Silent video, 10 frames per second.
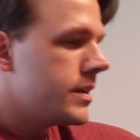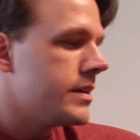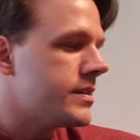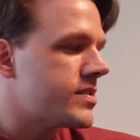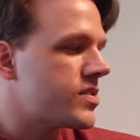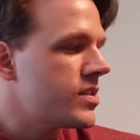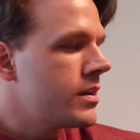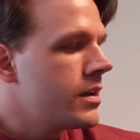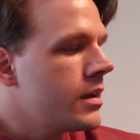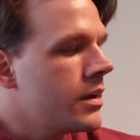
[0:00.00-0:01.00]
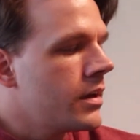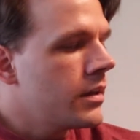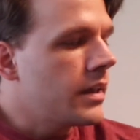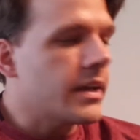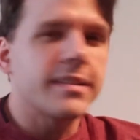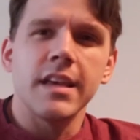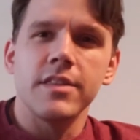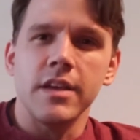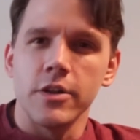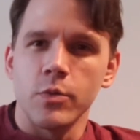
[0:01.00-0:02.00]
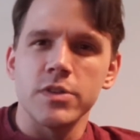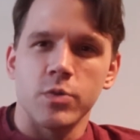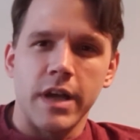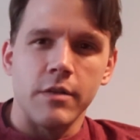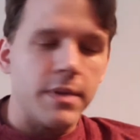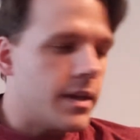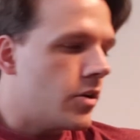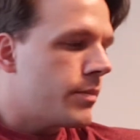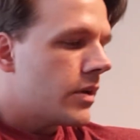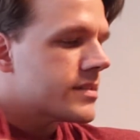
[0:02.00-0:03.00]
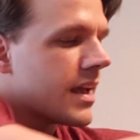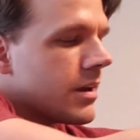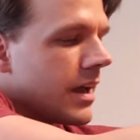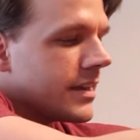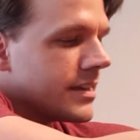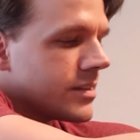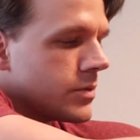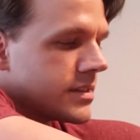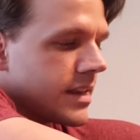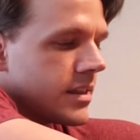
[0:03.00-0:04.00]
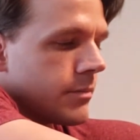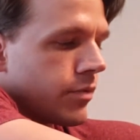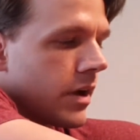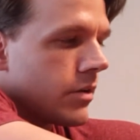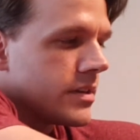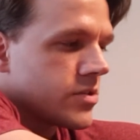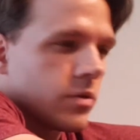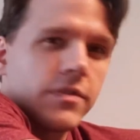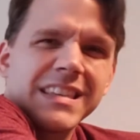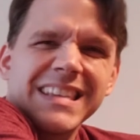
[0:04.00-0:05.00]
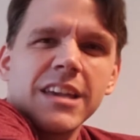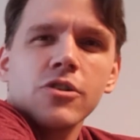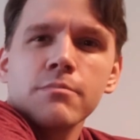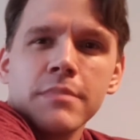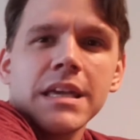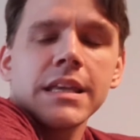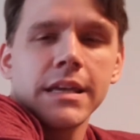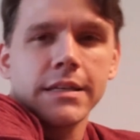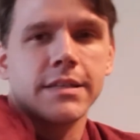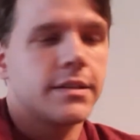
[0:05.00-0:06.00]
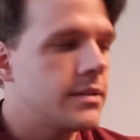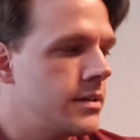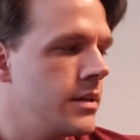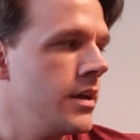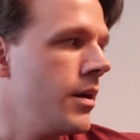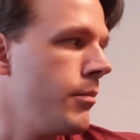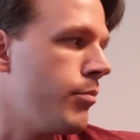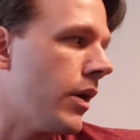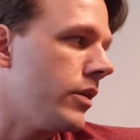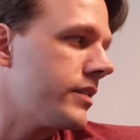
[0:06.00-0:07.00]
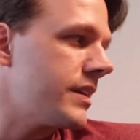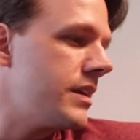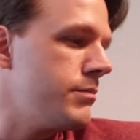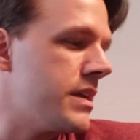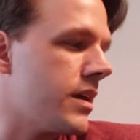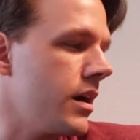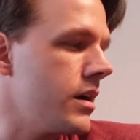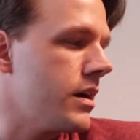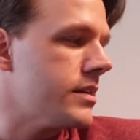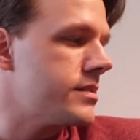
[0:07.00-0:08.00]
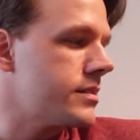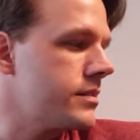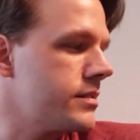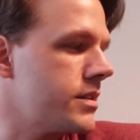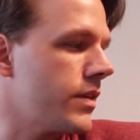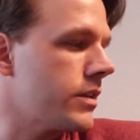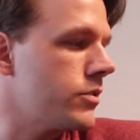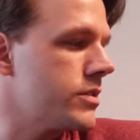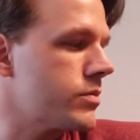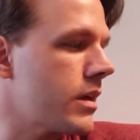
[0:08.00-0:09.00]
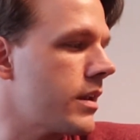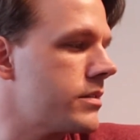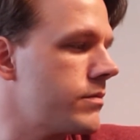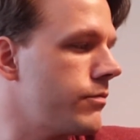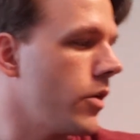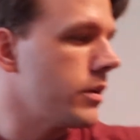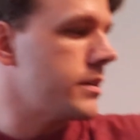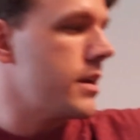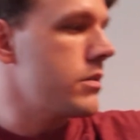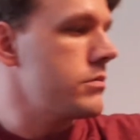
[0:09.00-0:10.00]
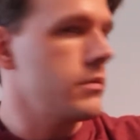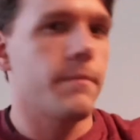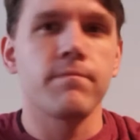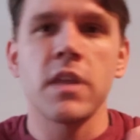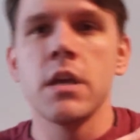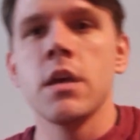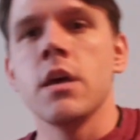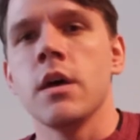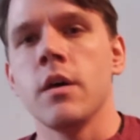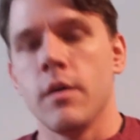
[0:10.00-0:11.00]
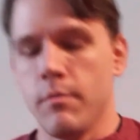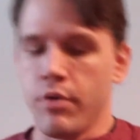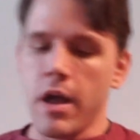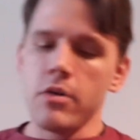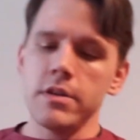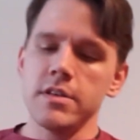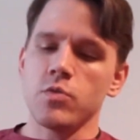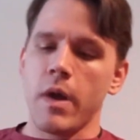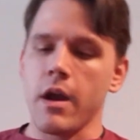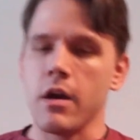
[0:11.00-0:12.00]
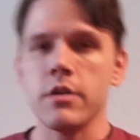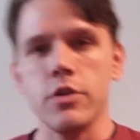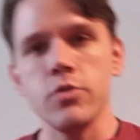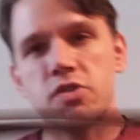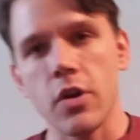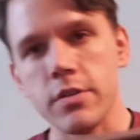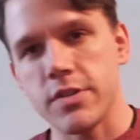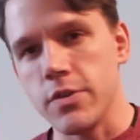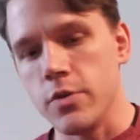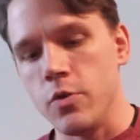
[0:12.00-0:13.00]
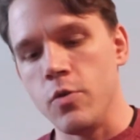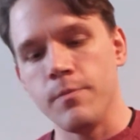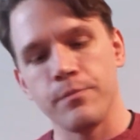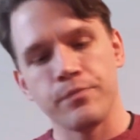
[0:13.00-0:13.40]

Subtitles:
is, like I said, the other ones were kind of beginner belts. I guess I would say that brown is sort of this intermediate belt because, let's see if I can do this without it falling down. Brown is where you start to,